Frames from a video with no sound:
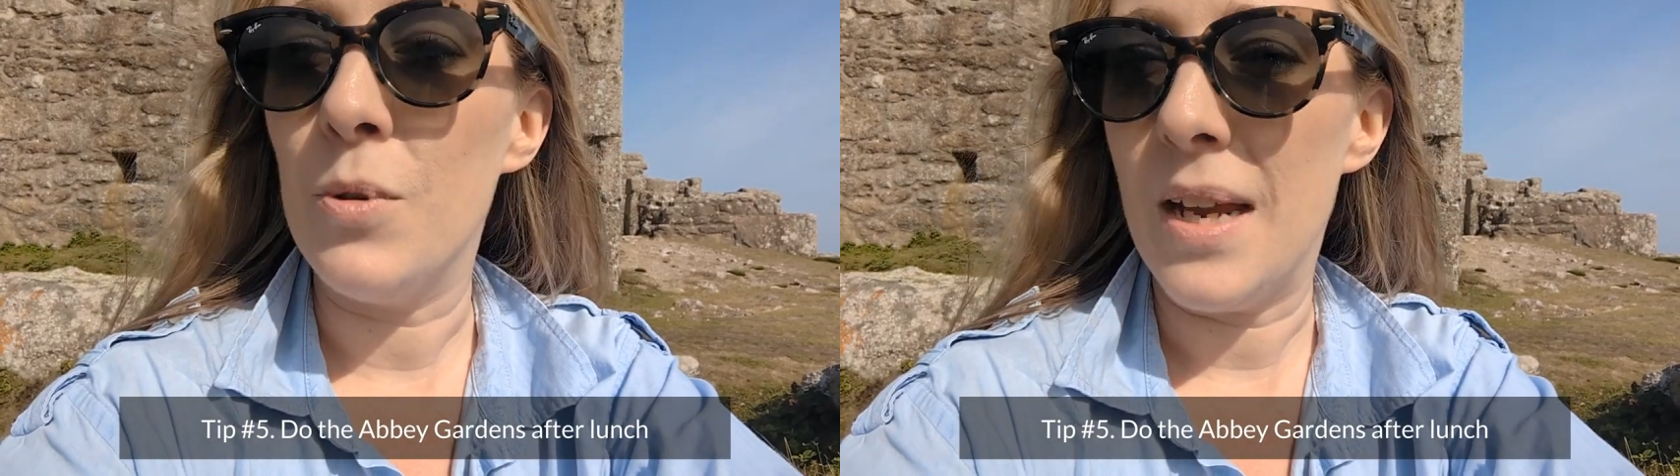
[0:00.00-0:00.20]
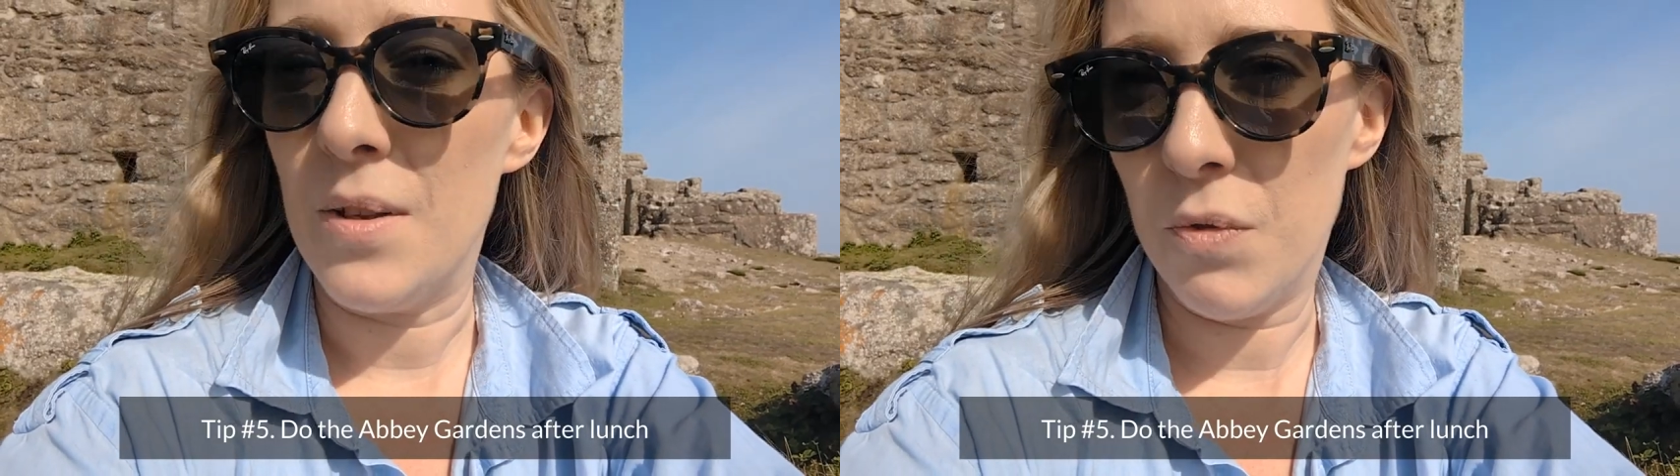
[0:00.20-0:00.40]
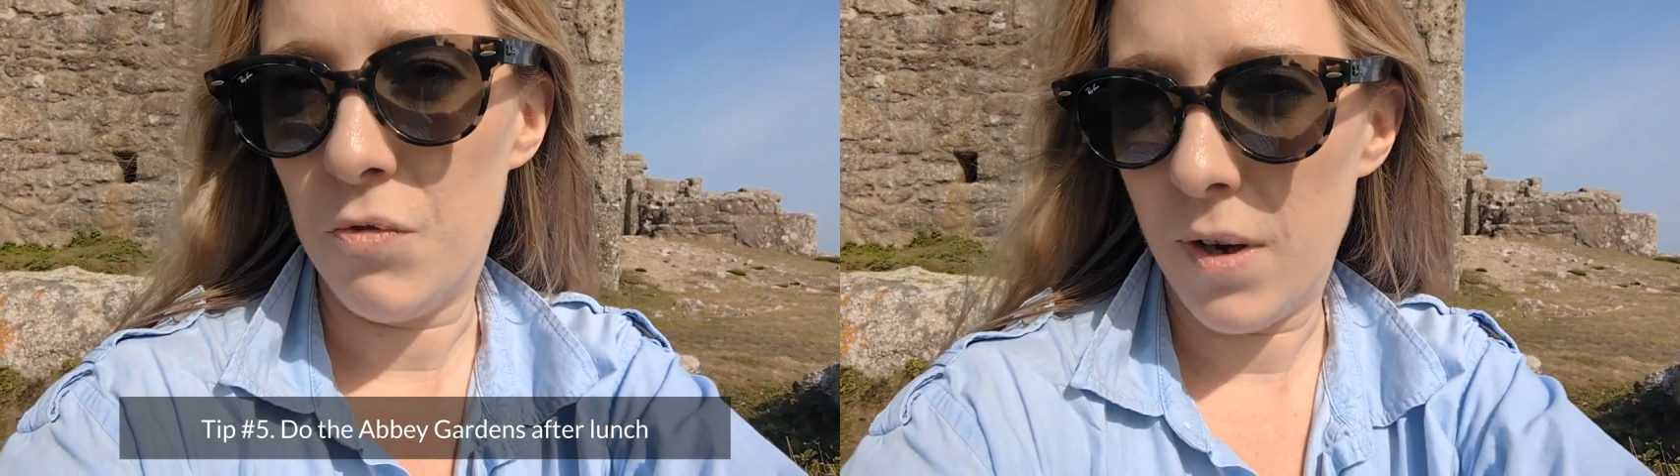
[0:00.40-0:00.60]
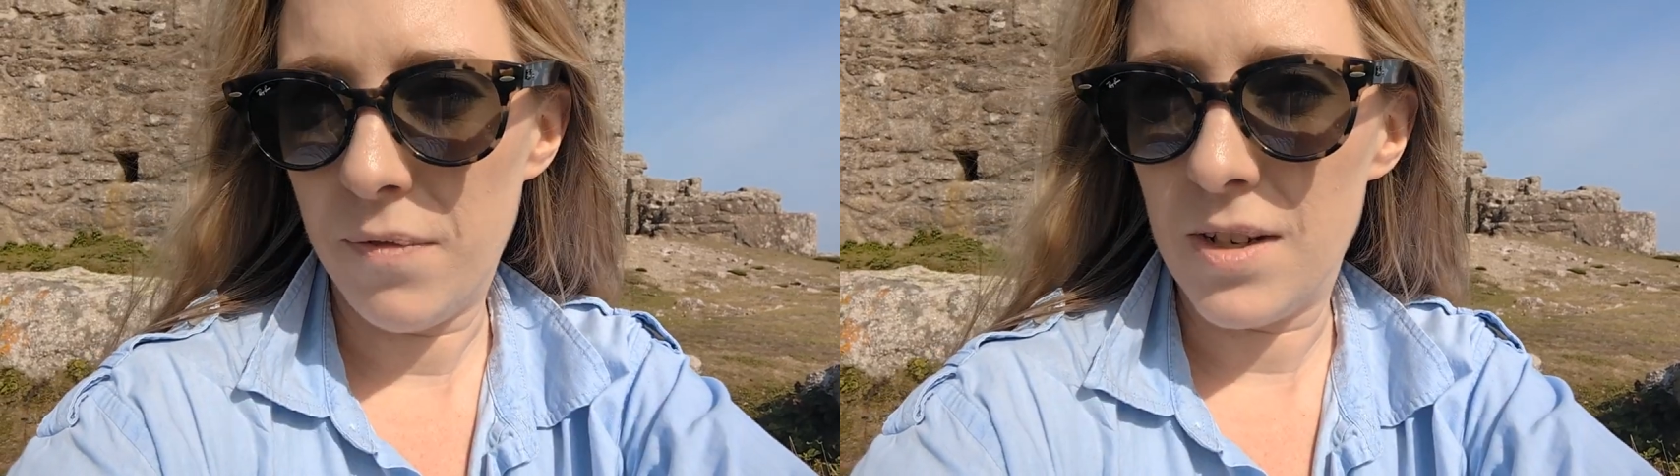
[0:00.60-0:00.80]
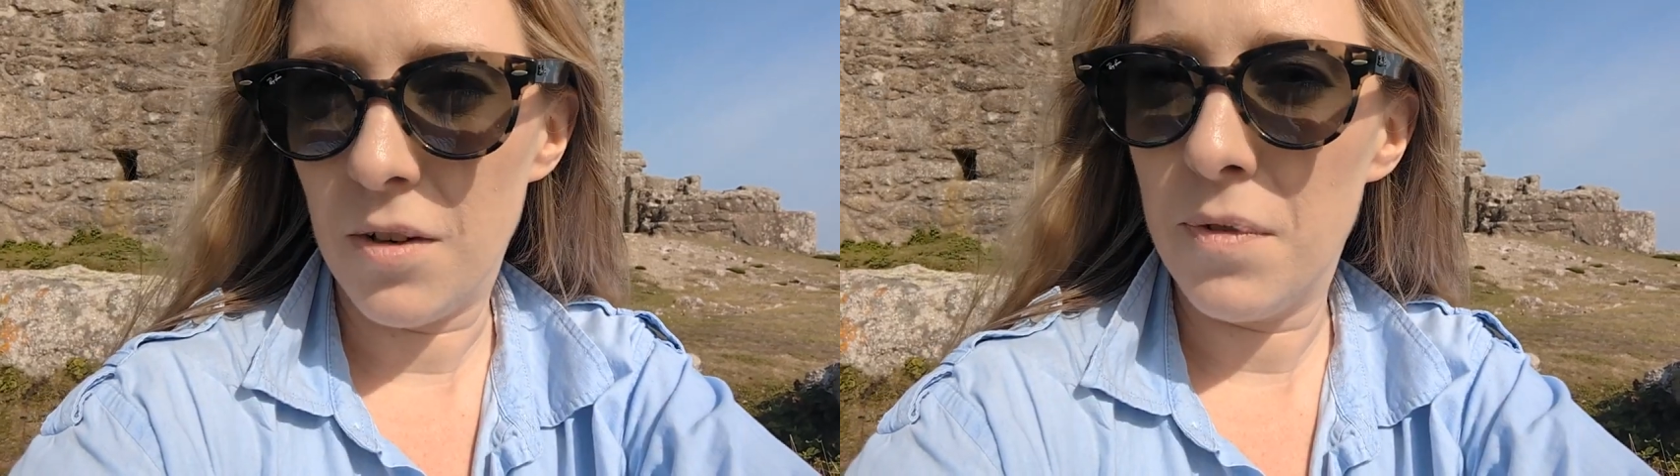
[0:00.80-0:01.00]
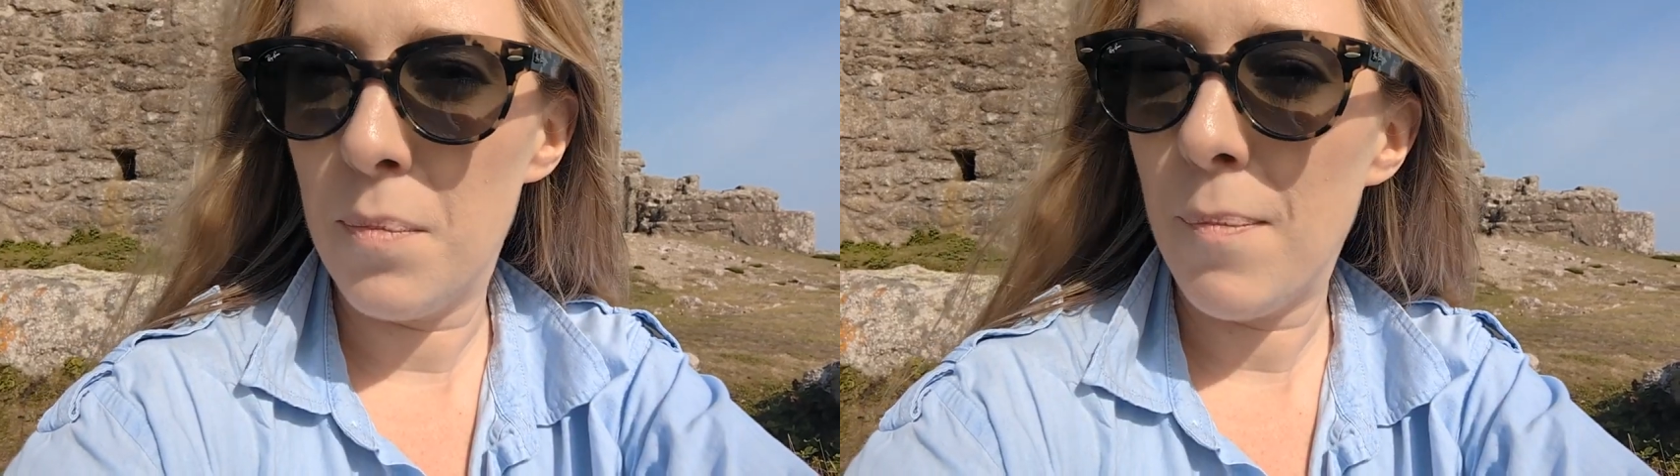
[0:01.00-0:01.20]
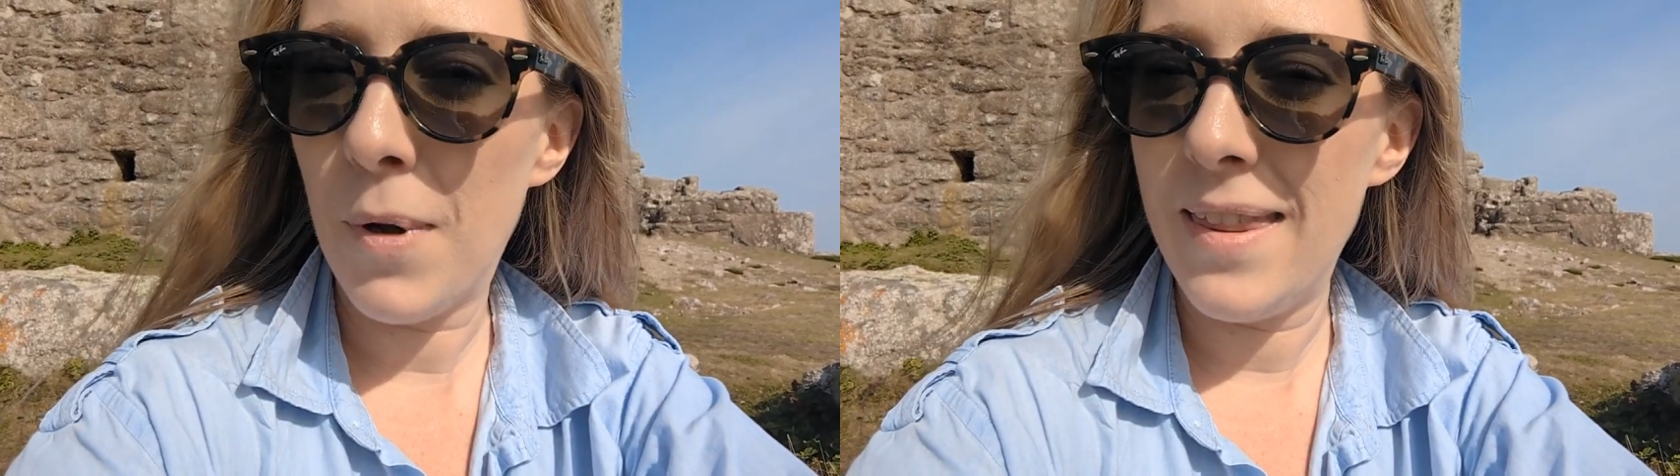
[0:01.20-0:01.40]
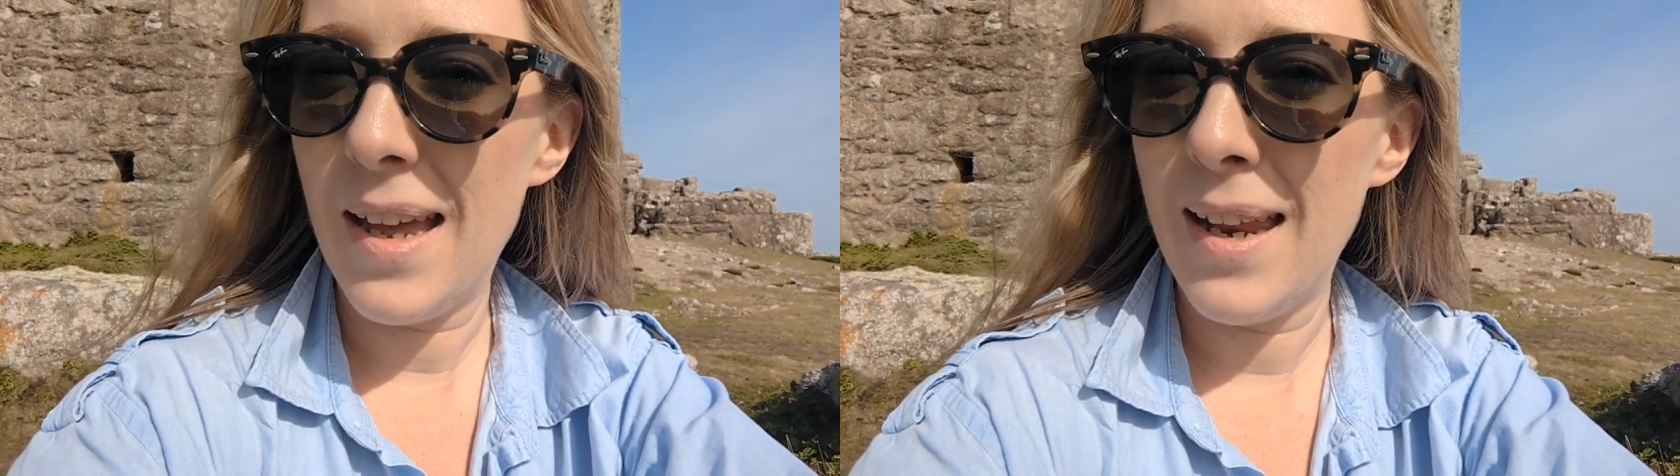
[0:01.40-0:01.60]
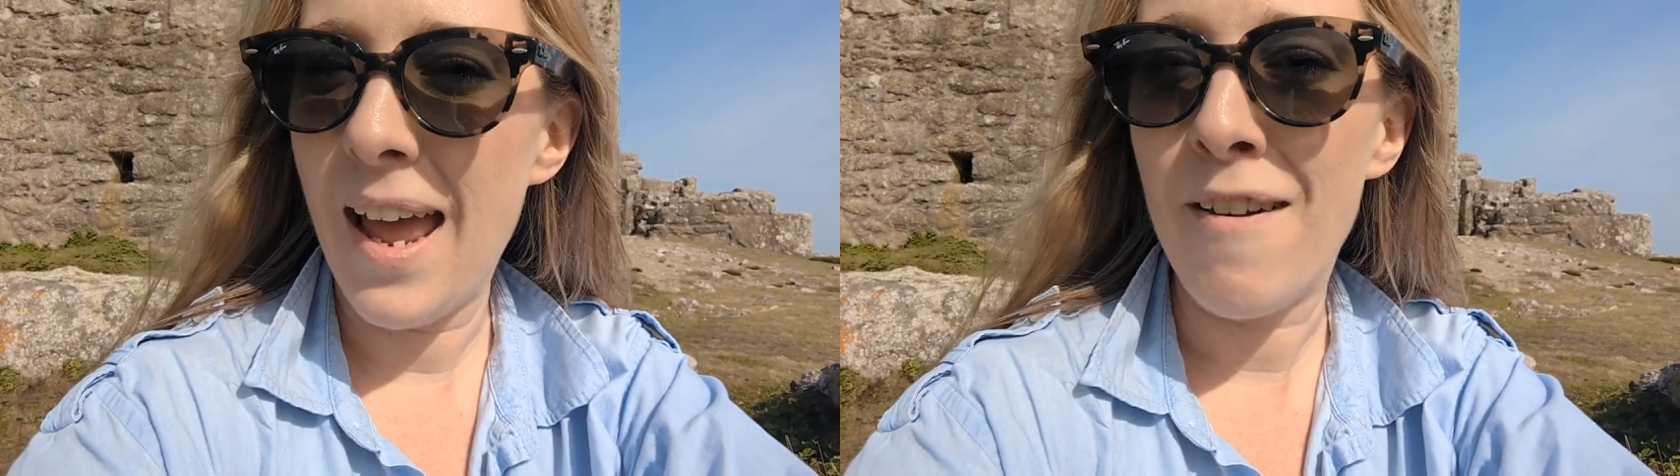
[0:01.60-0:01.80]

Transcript: tend to have drifted off a bit by then.